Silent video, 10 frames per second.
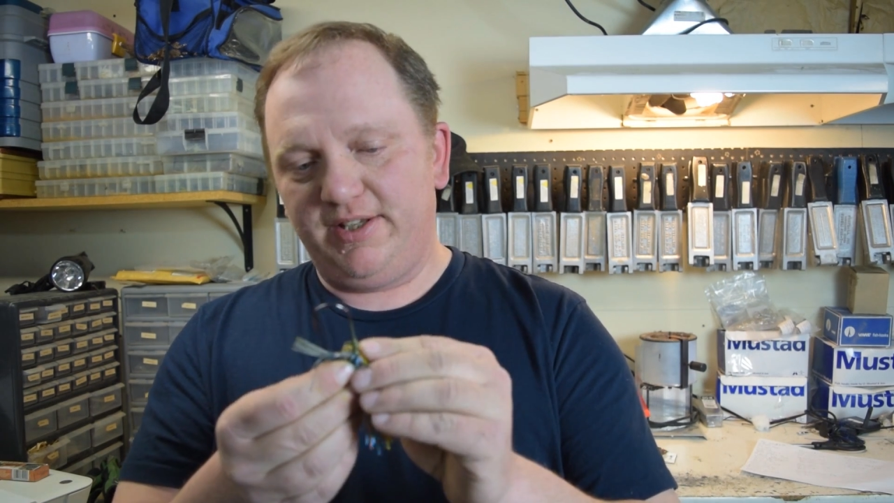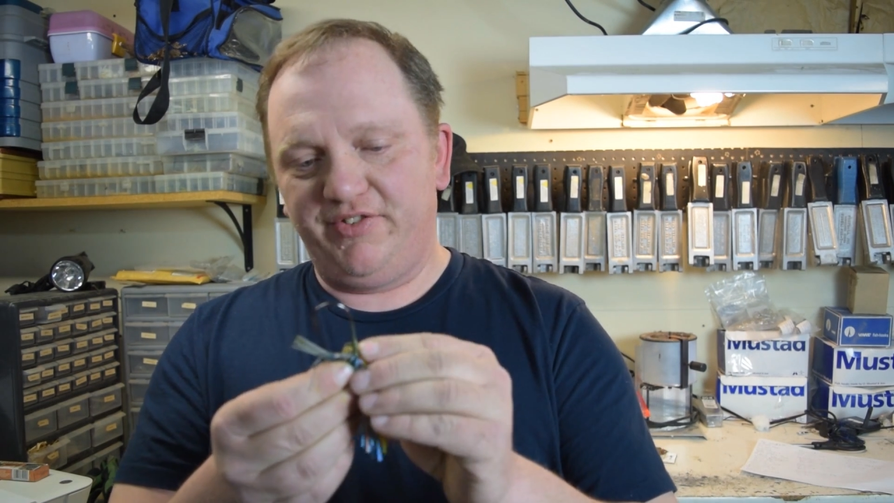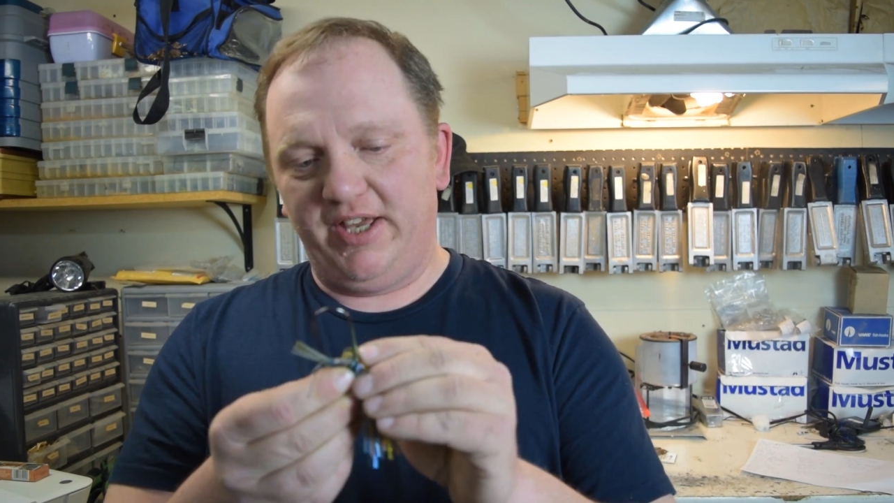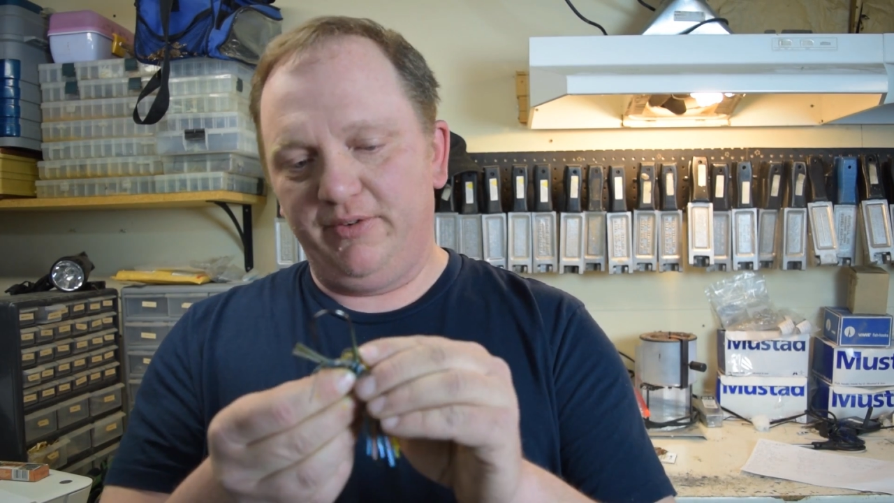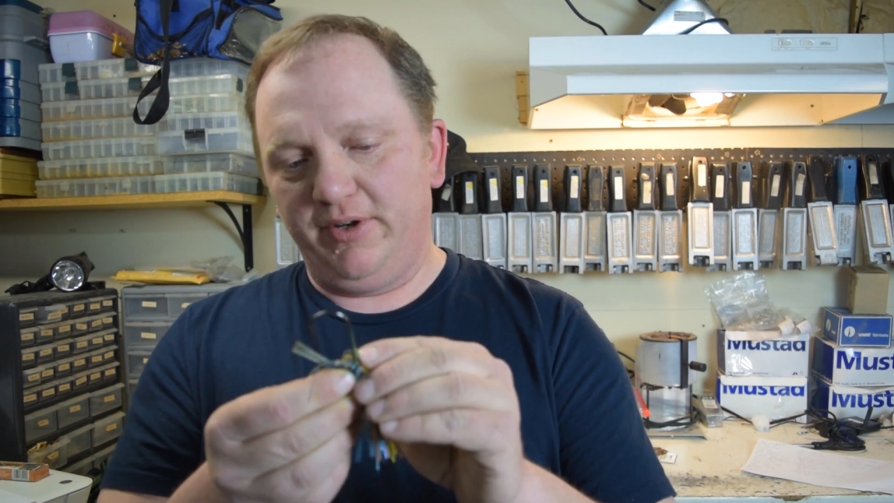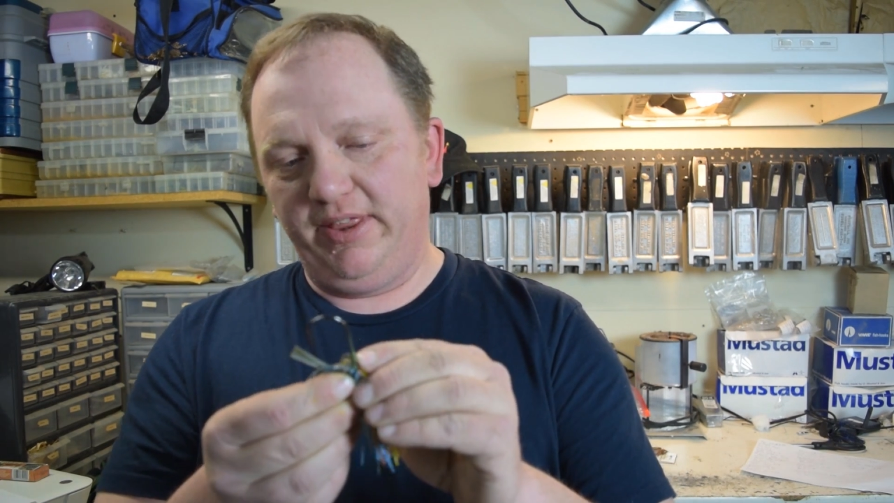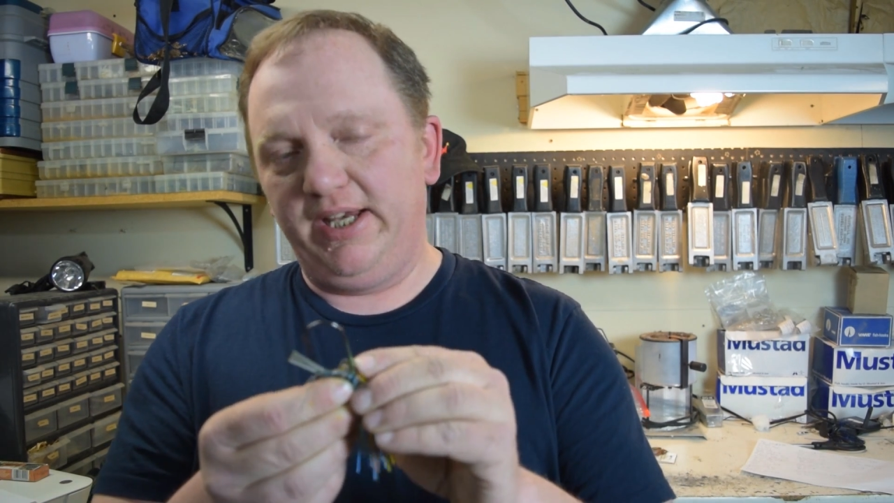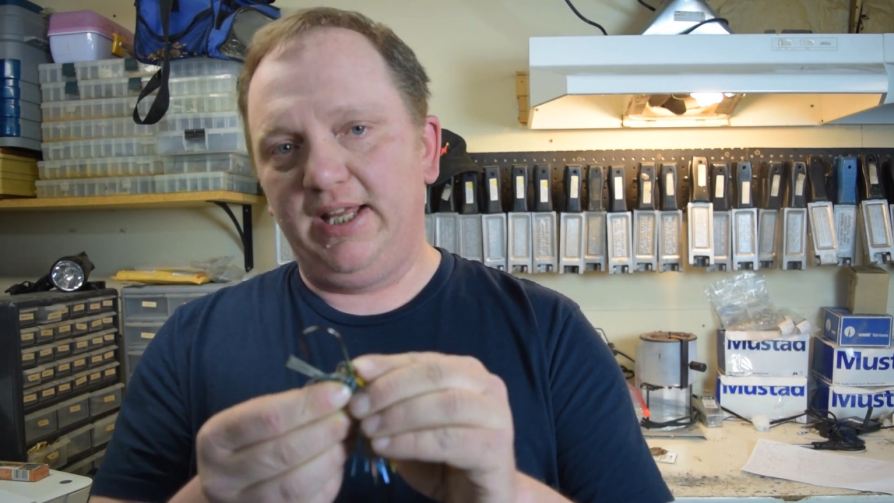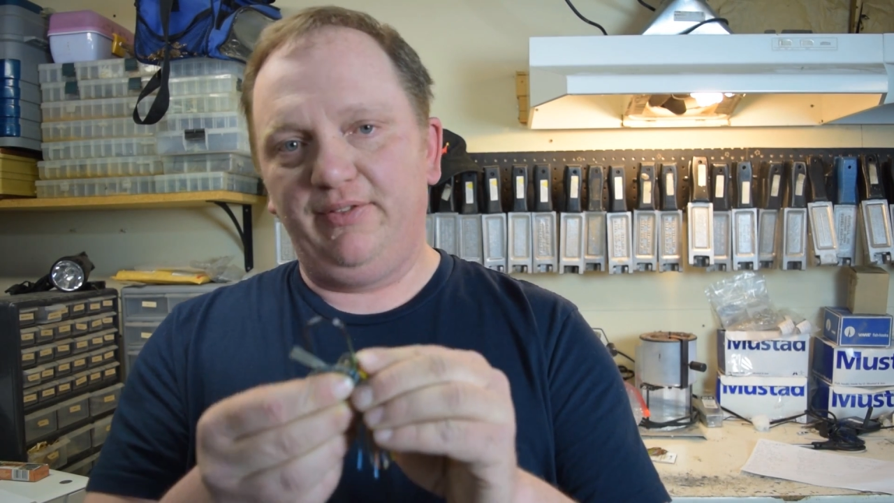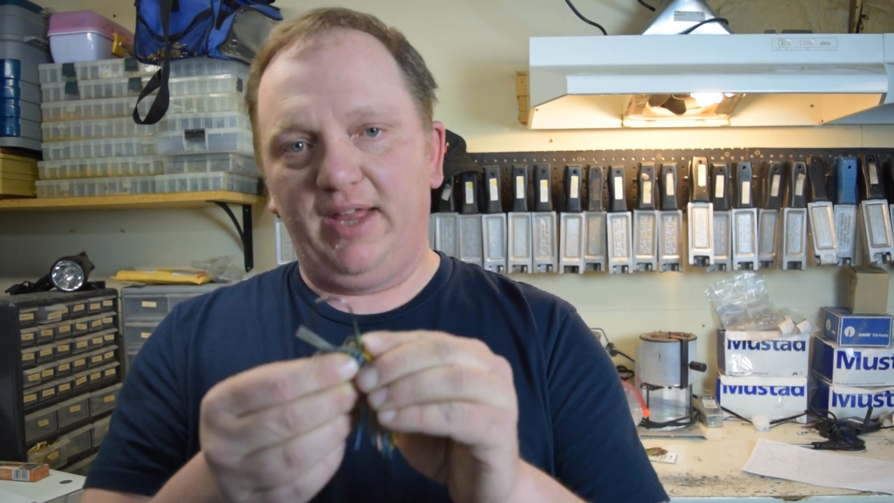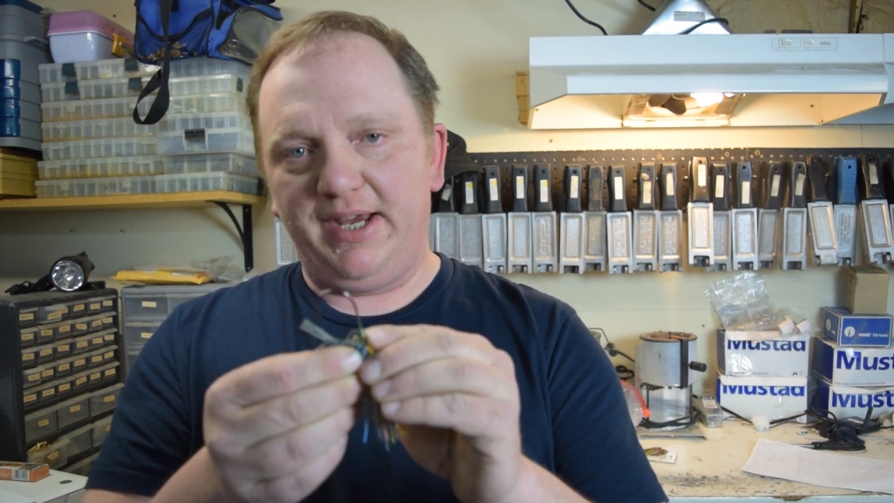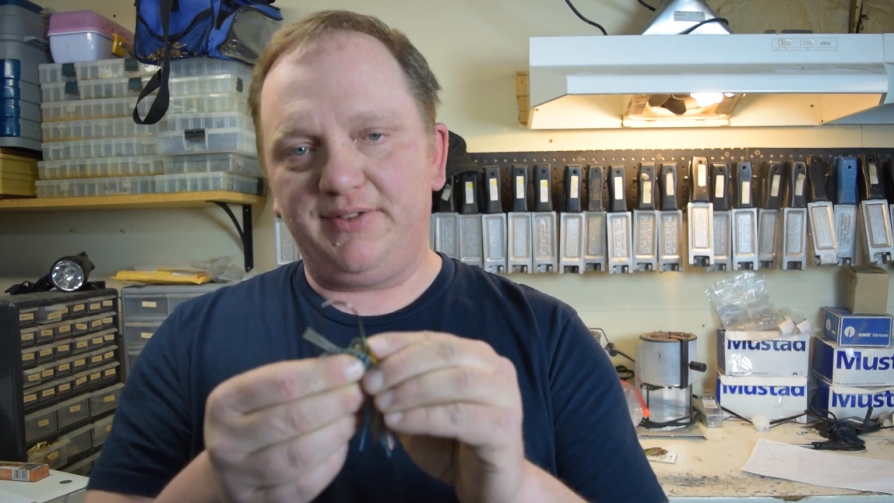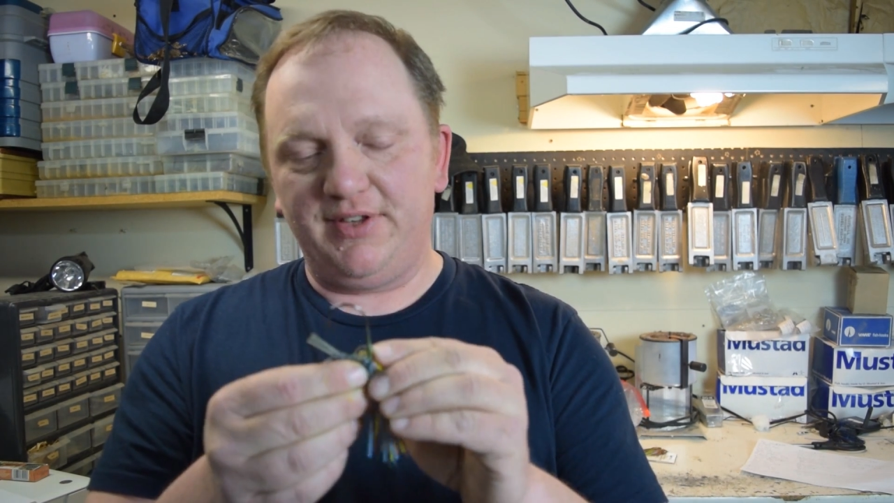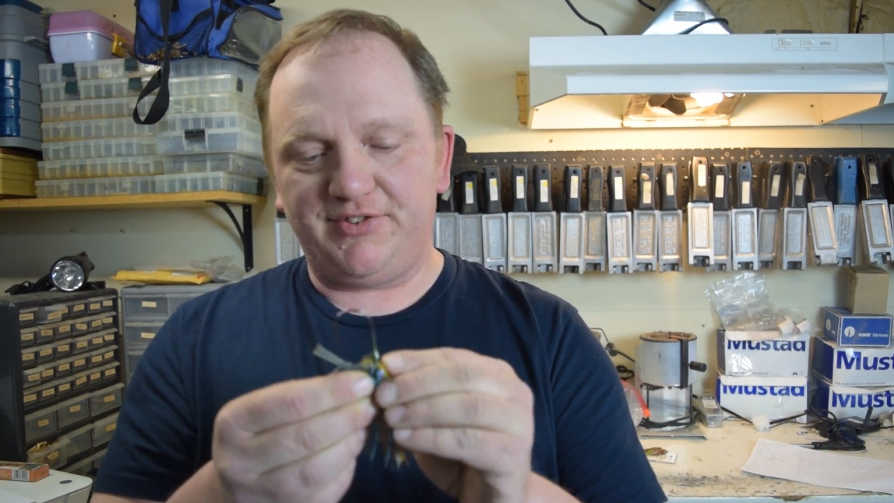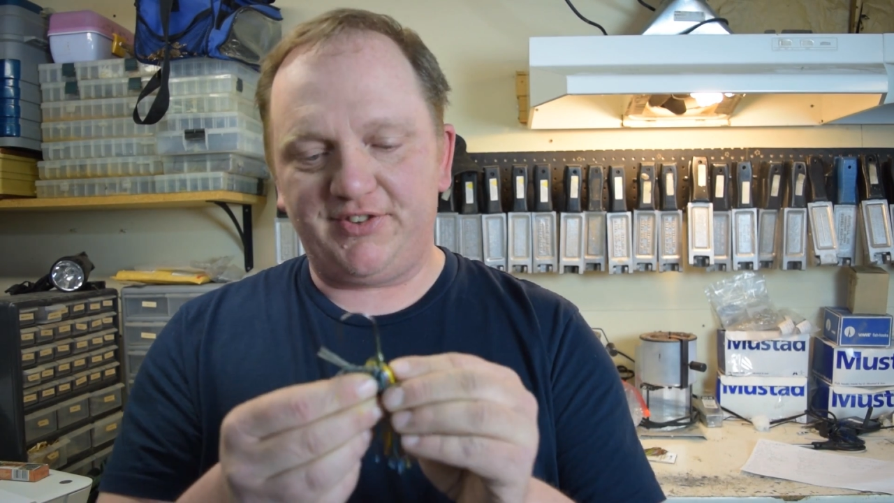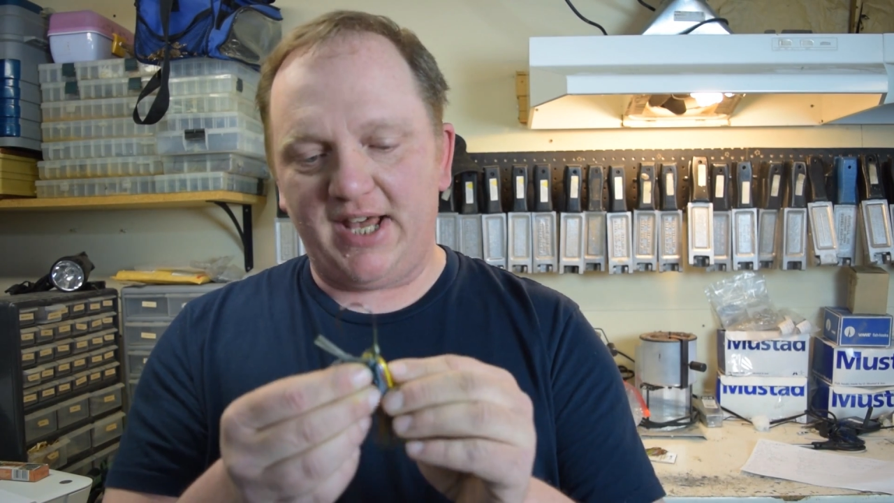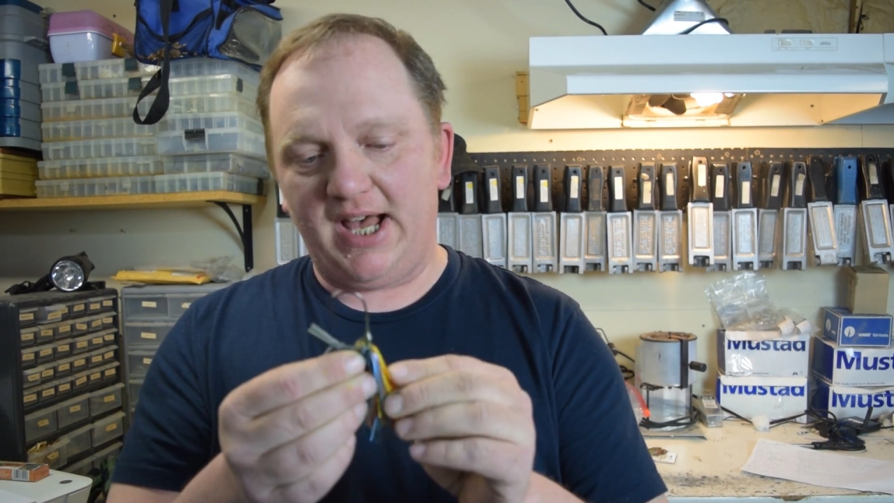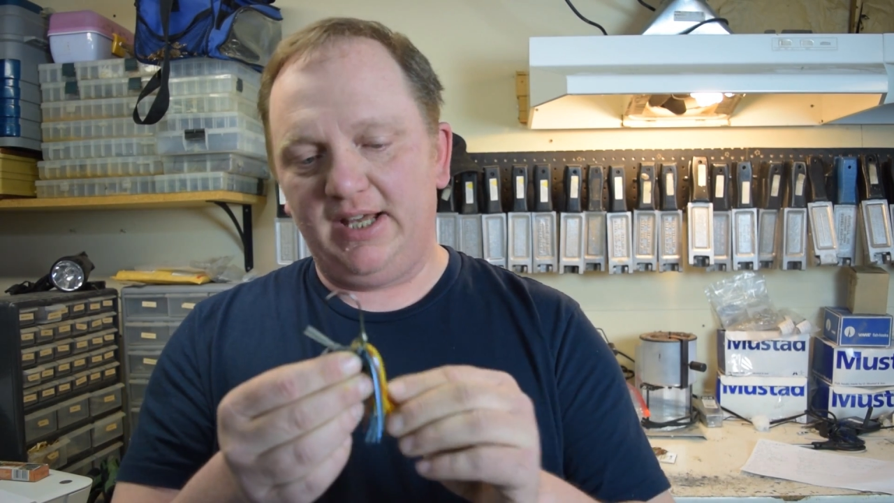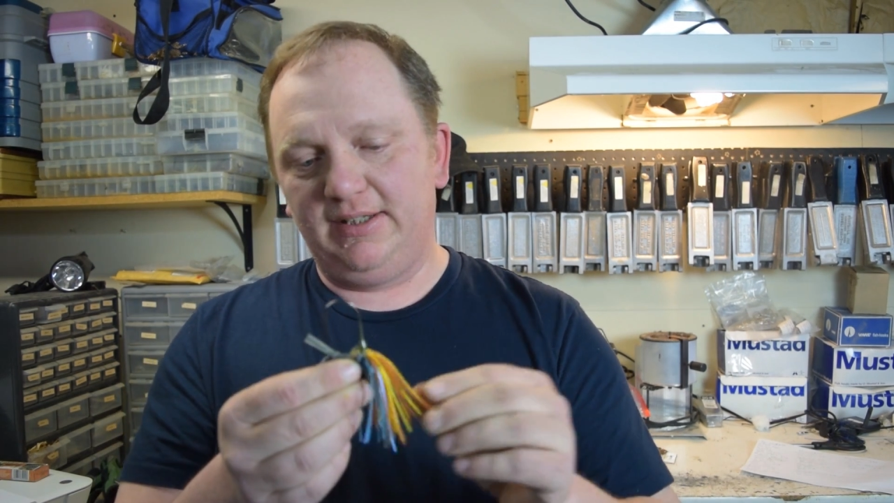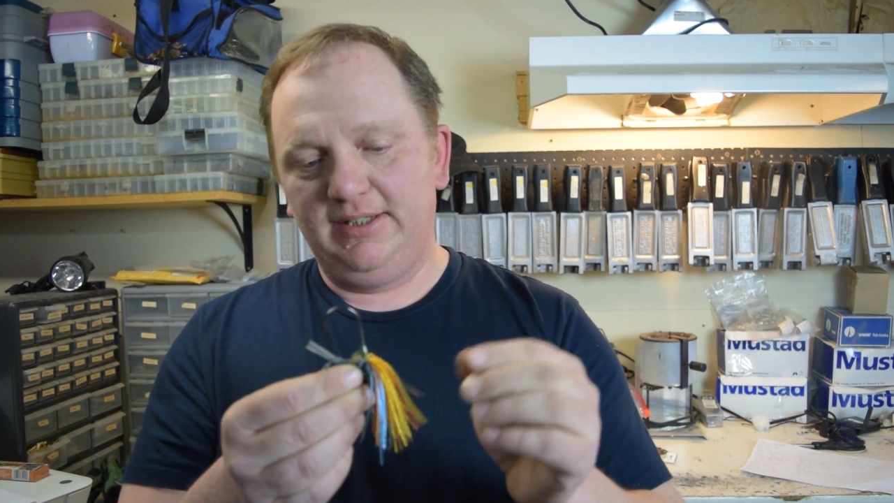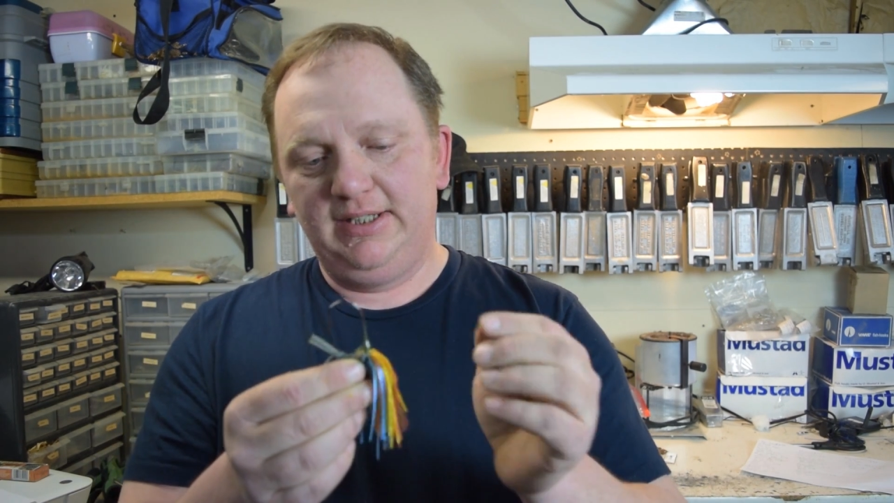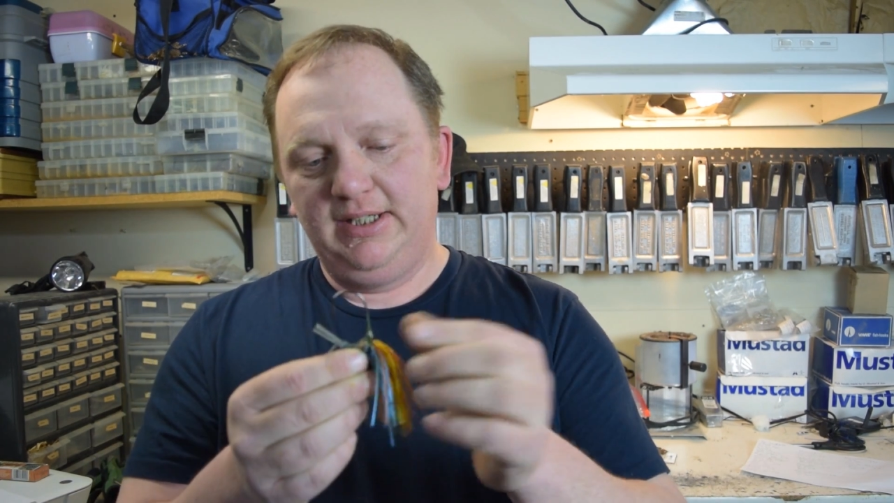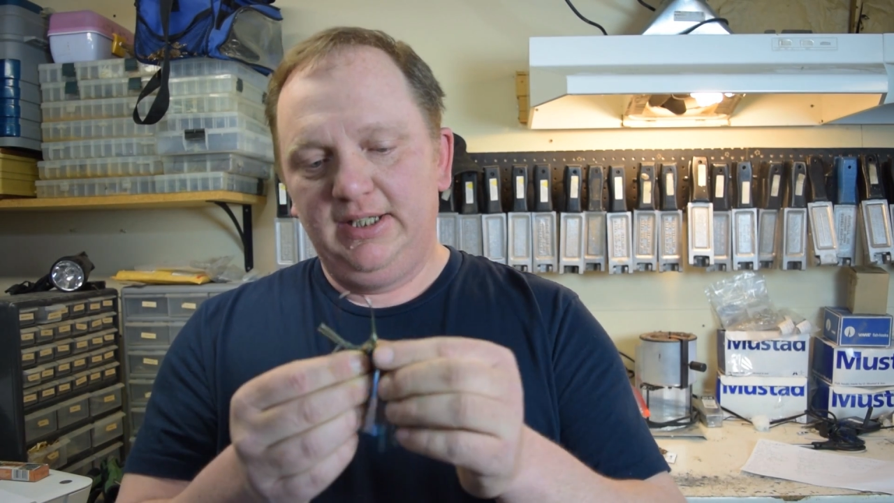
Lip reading: because I really didn't like this style.